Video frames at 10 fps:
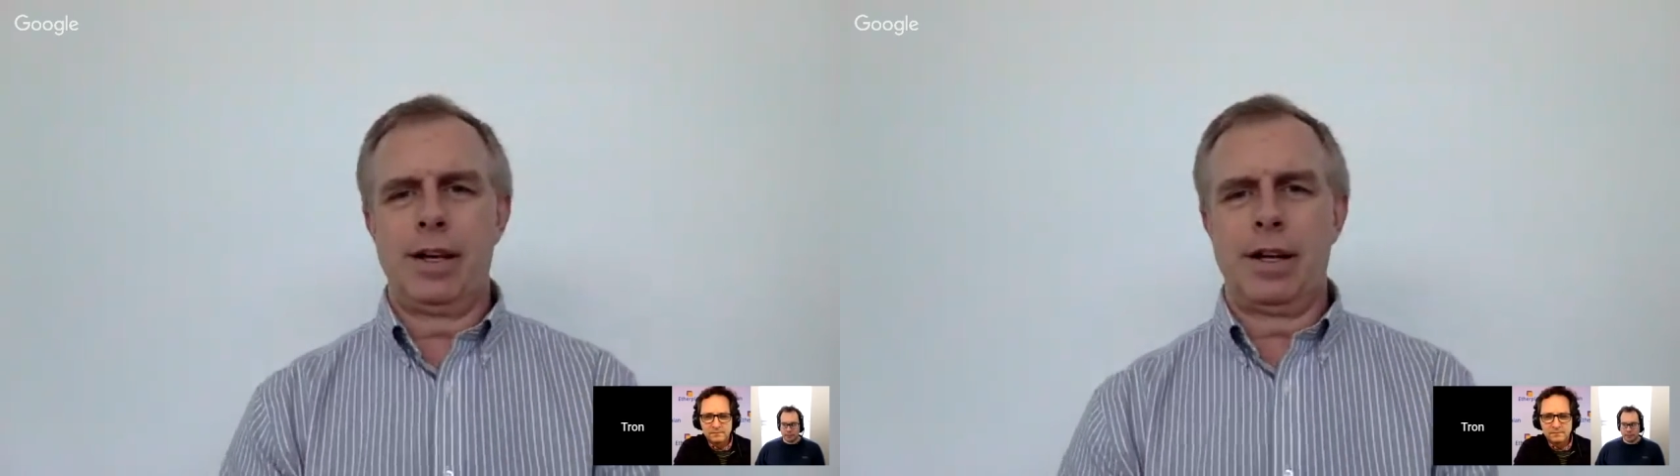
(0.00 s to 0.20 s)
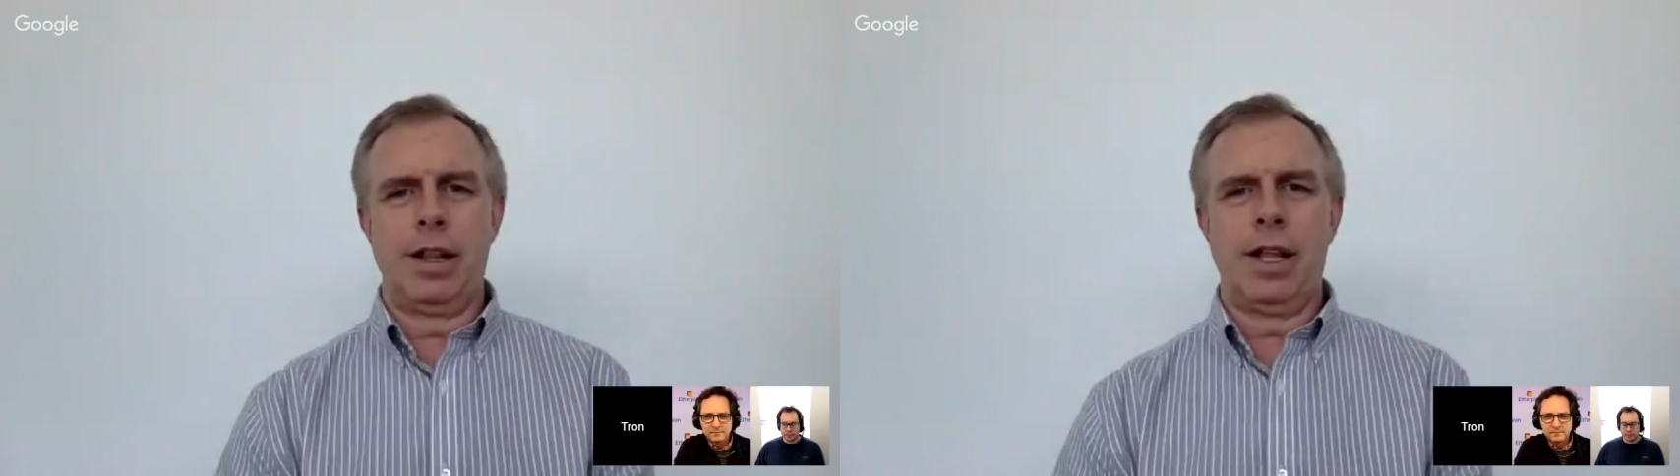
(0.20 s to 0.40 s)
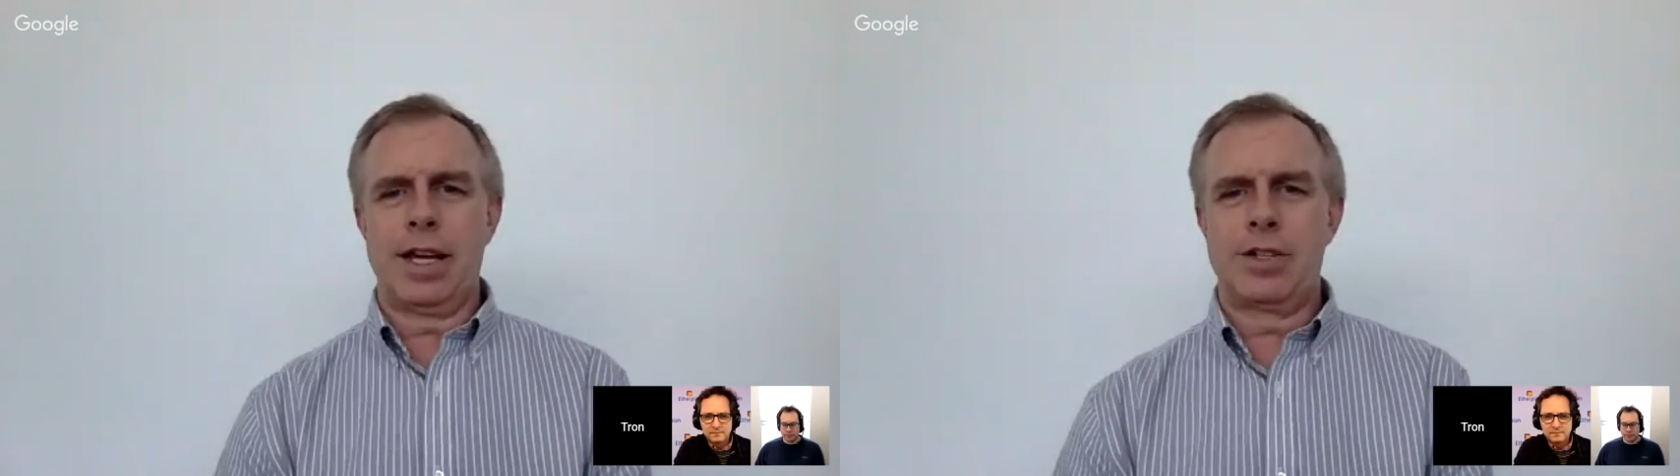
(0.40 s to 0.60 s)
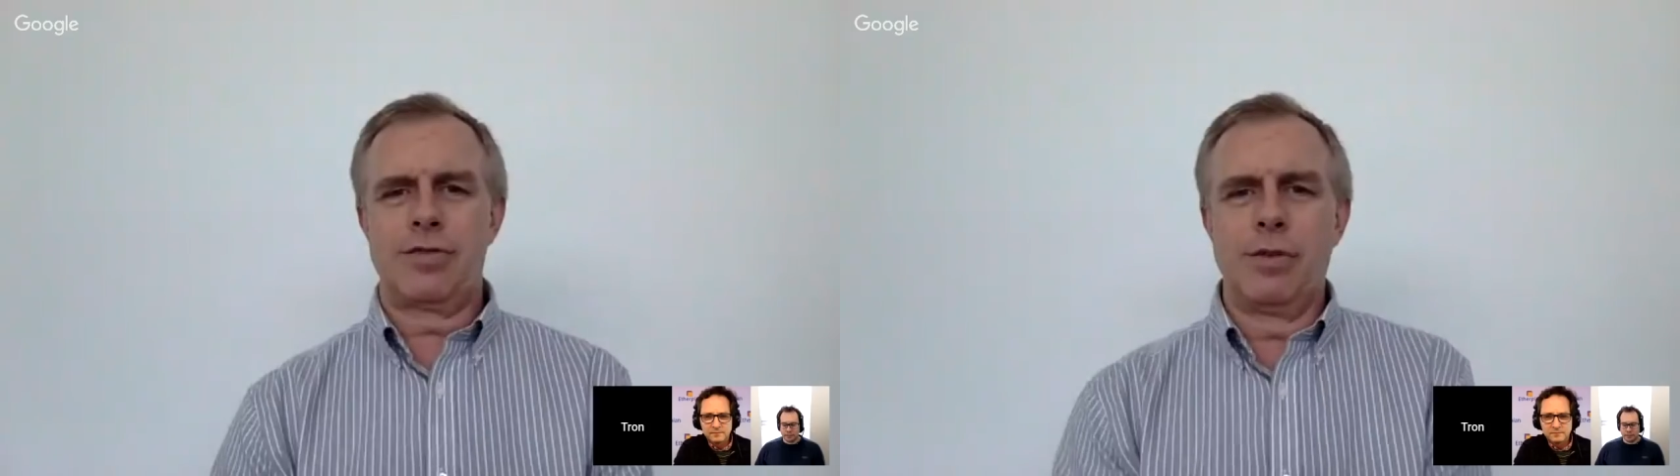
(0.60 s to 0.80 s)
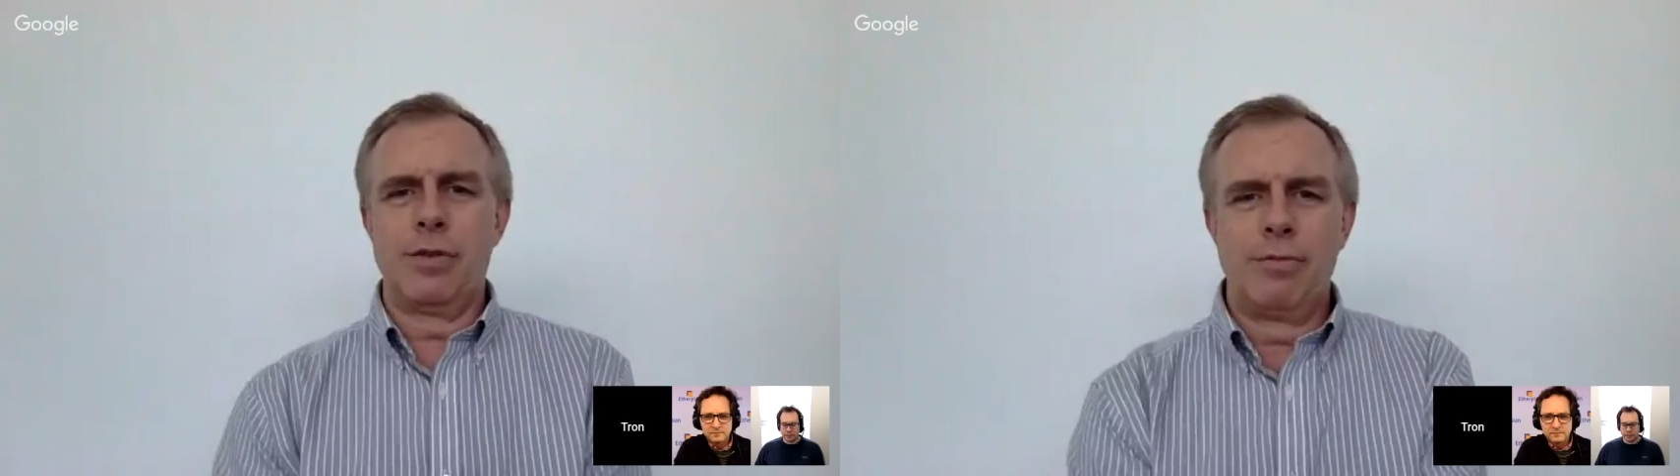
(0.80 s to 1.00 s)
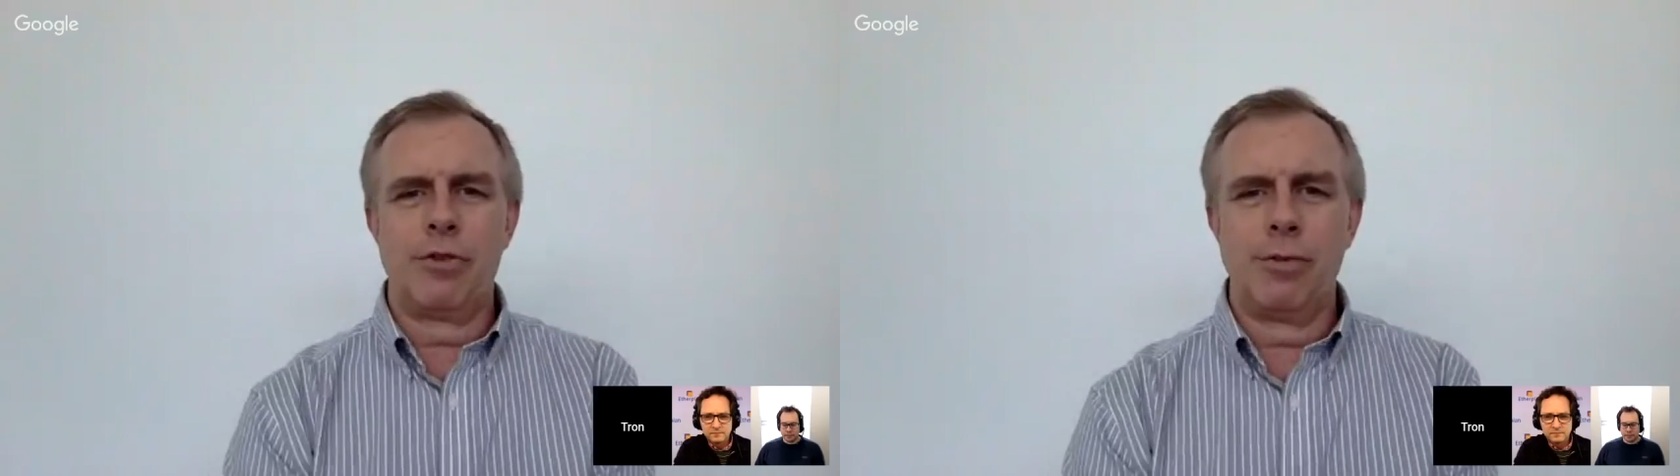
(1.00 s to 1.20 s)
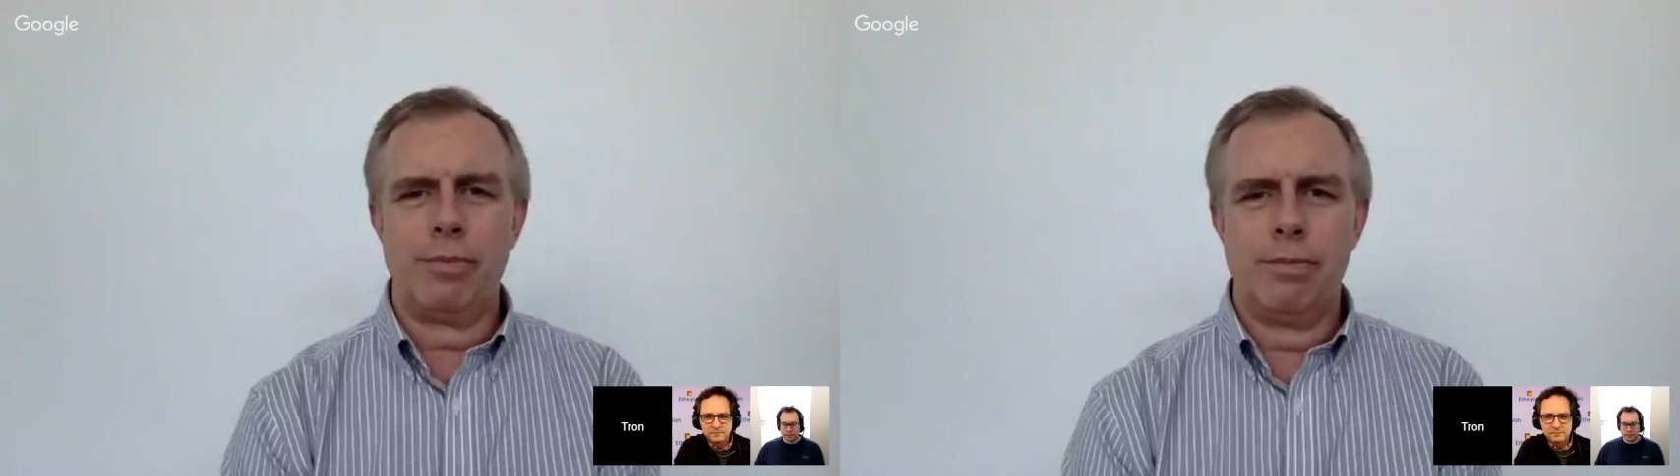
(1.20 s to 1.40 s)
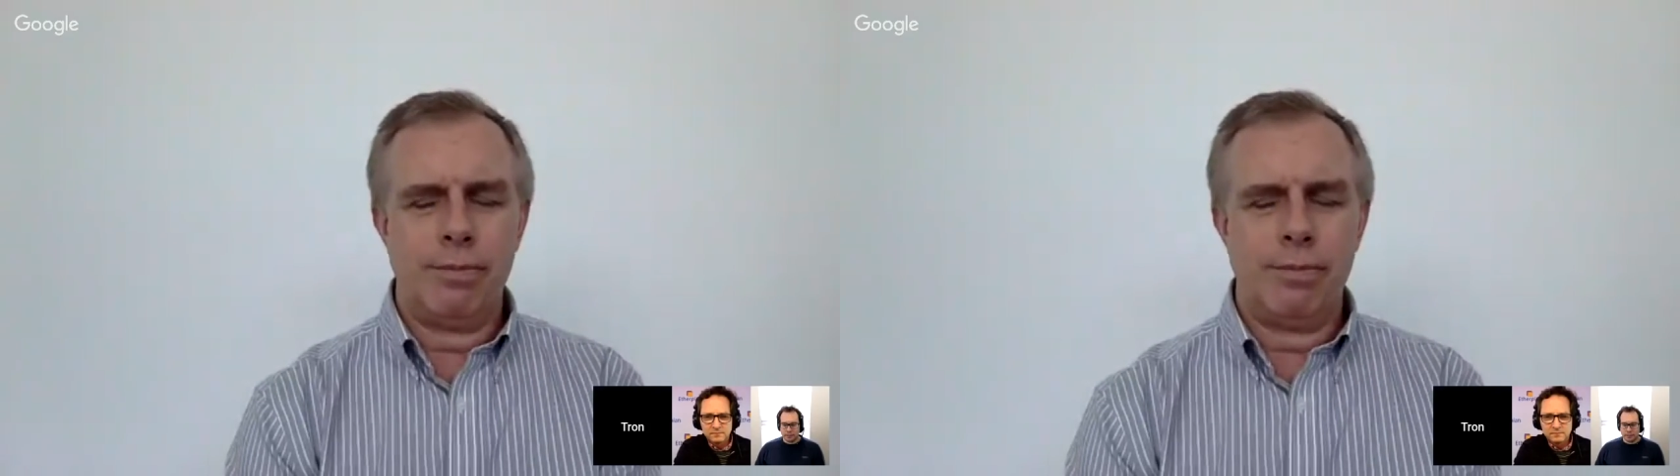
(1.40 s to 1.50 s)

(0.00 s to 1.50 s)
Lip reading: collects from